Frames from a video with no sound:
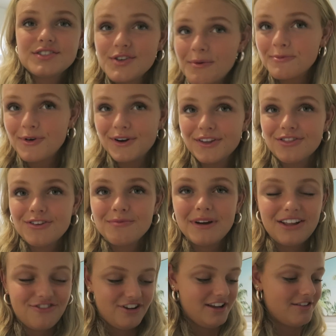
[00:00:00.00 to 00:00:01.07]
So I'm going through
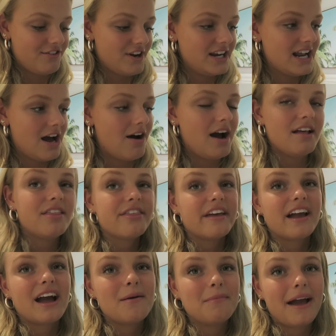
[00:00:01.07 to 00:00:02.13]
my jeans right now. I
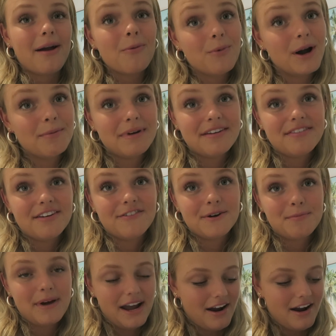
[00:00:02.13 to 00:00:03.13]
think I might wear my favorite